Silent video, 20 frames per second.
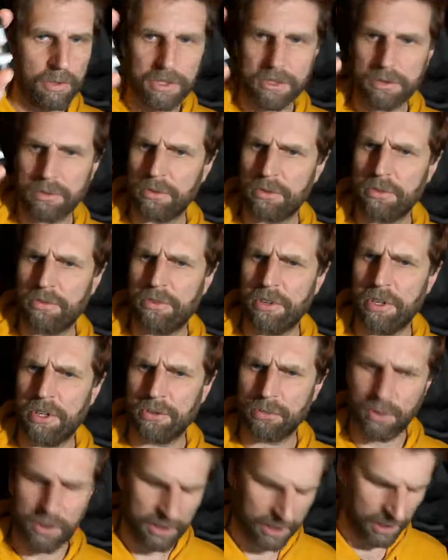which was the
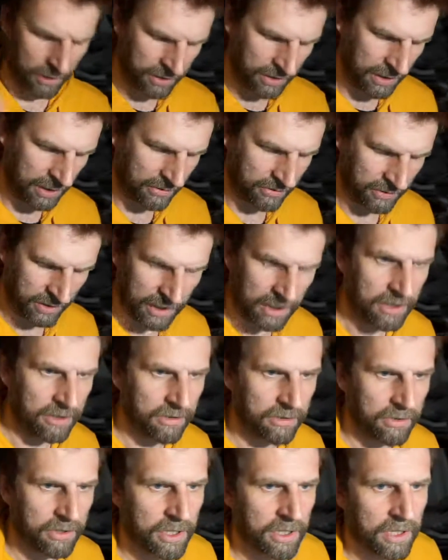first window in the Advent
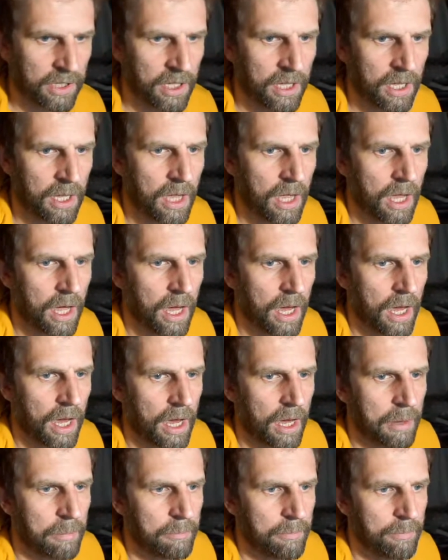calendar, I think.
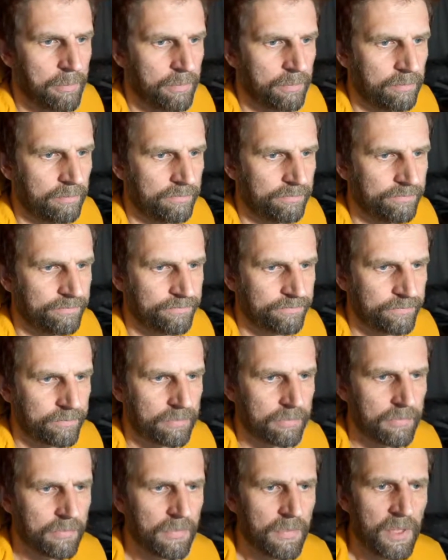And
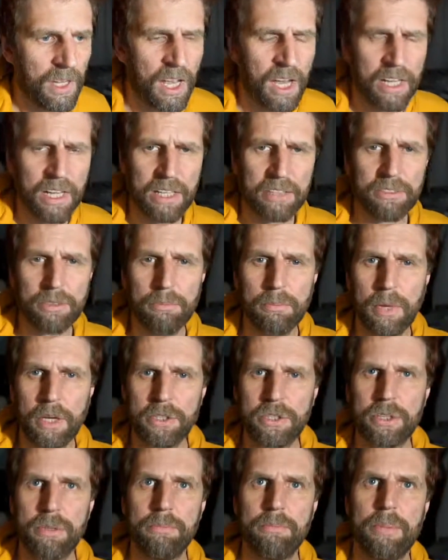that's a
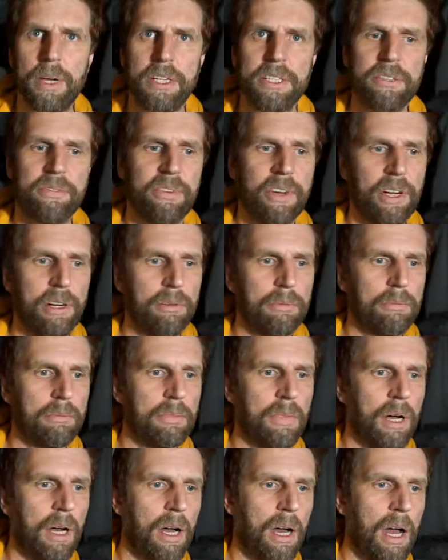motion picture
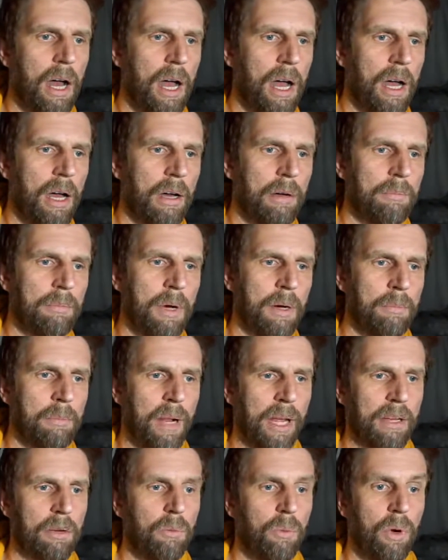film,
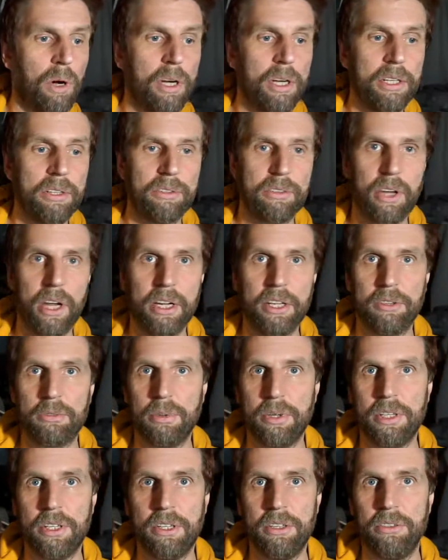black and white, and
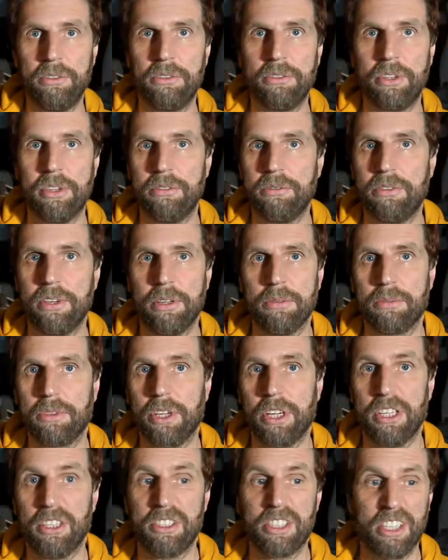it's been used in
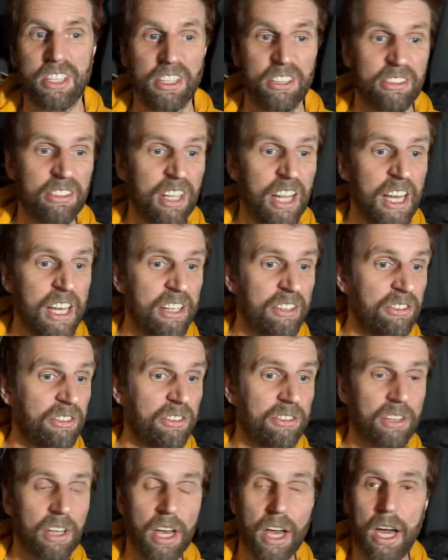films like Schindler's
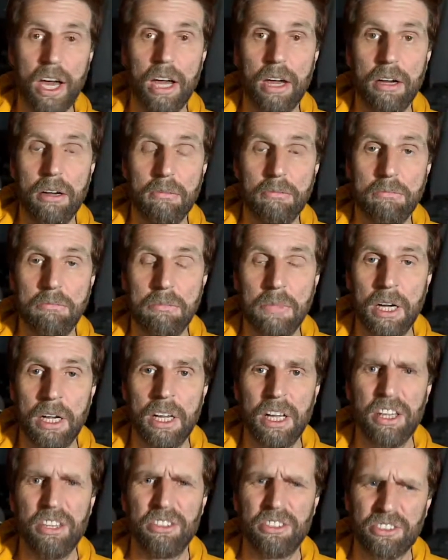List,
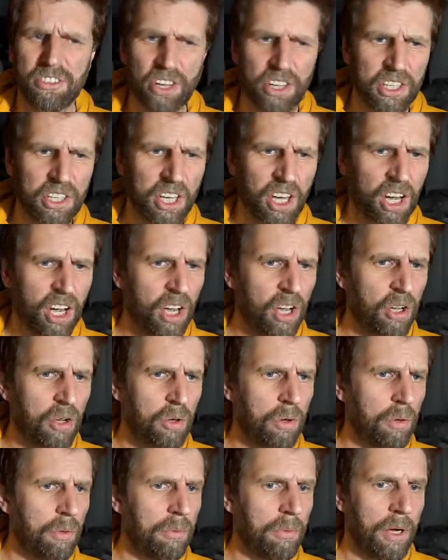
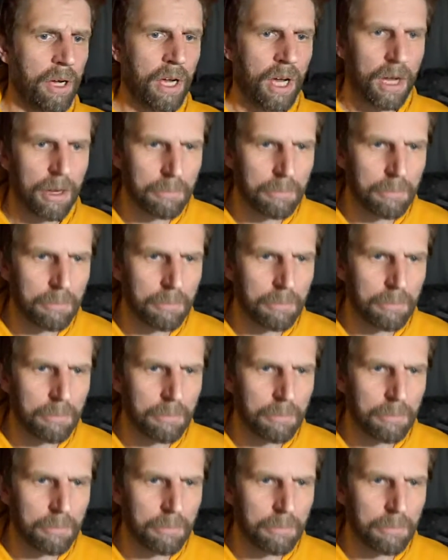Psycho,